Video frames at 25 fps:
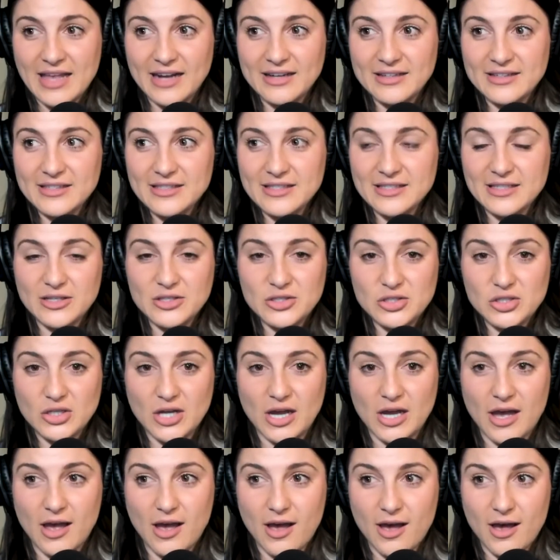that is such
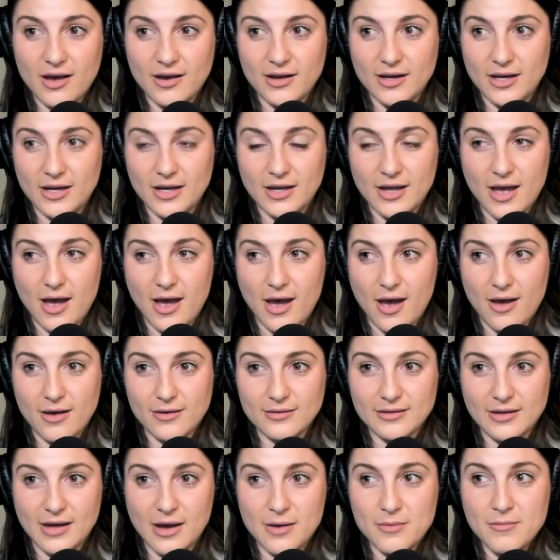a
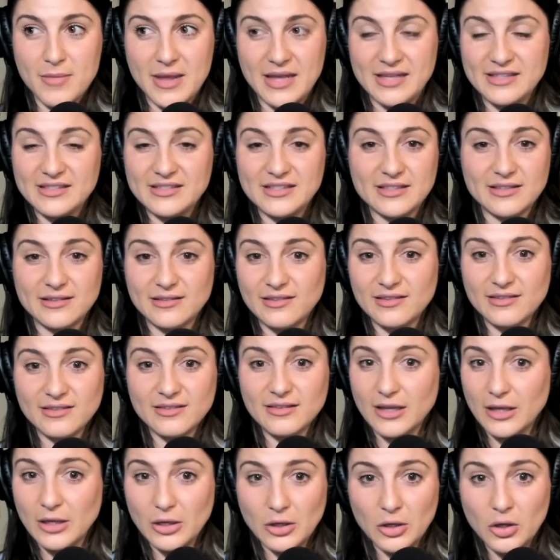amazing
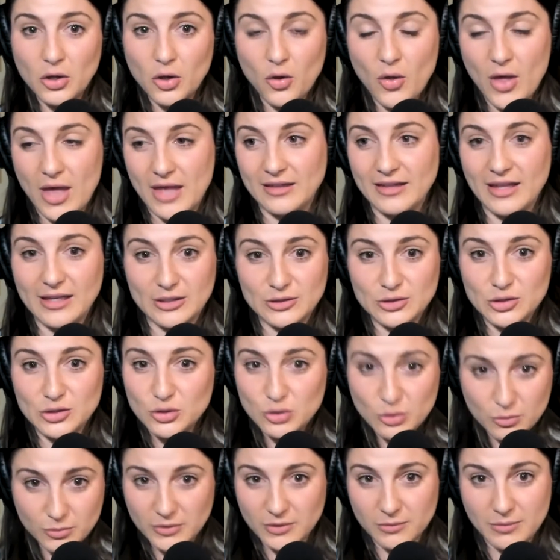skill and like a
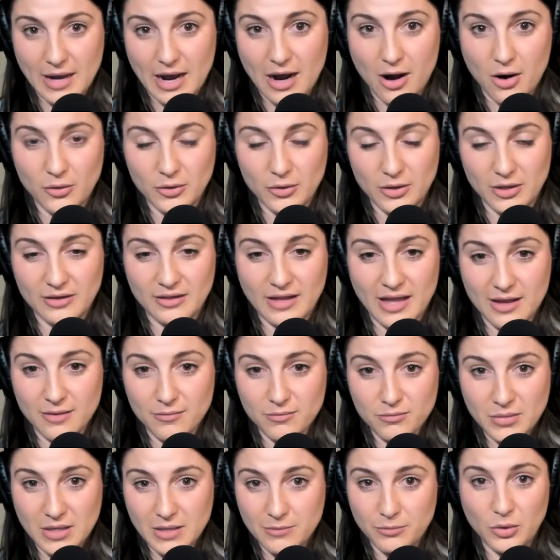superpower
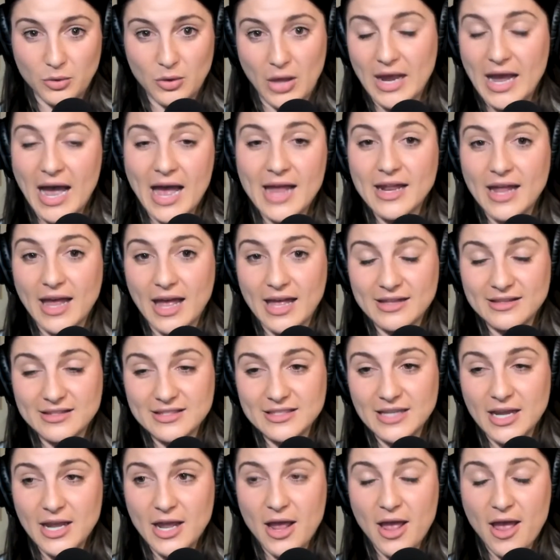that people like,
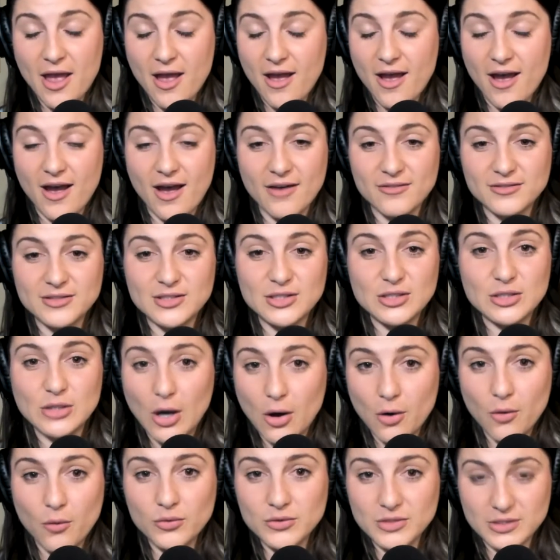it's
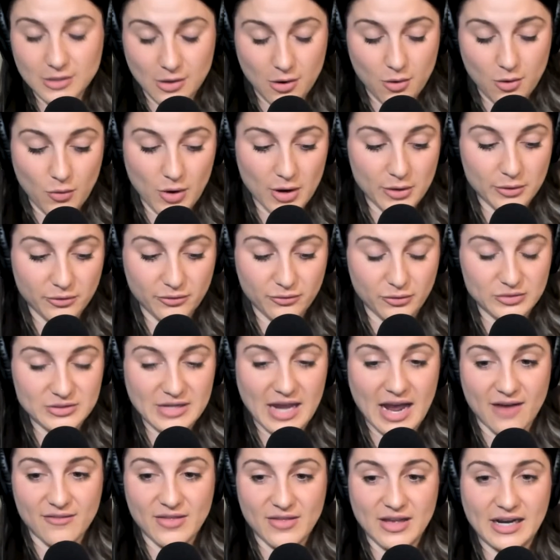so, so wonderful
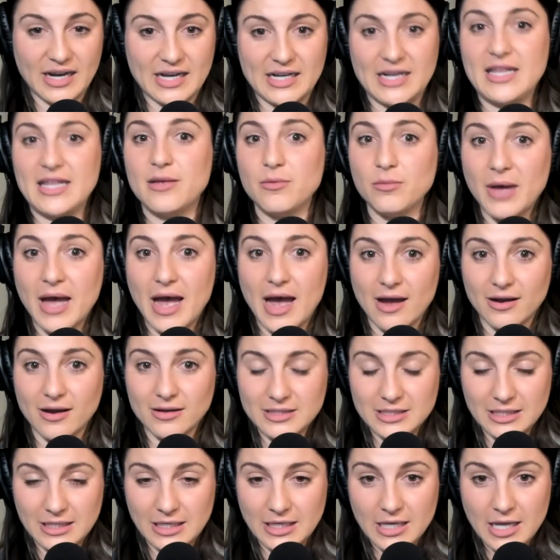to have that kind of
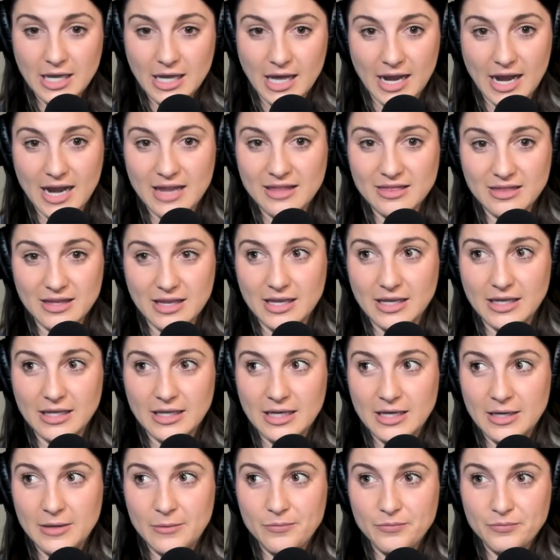impact. And I think,
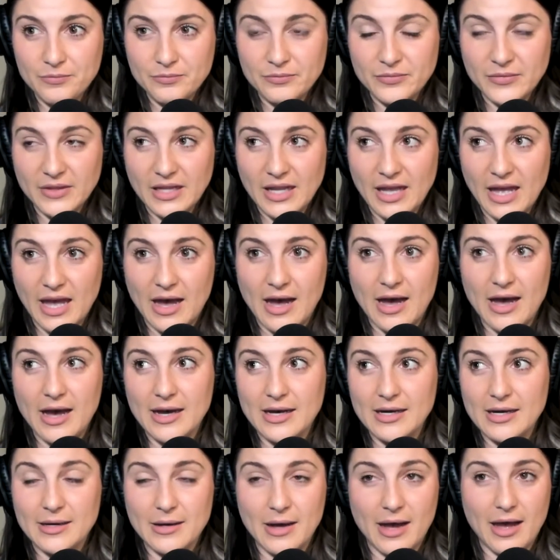
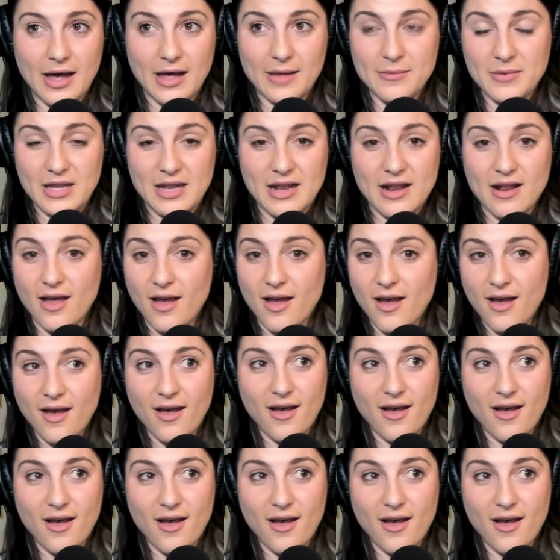I mean,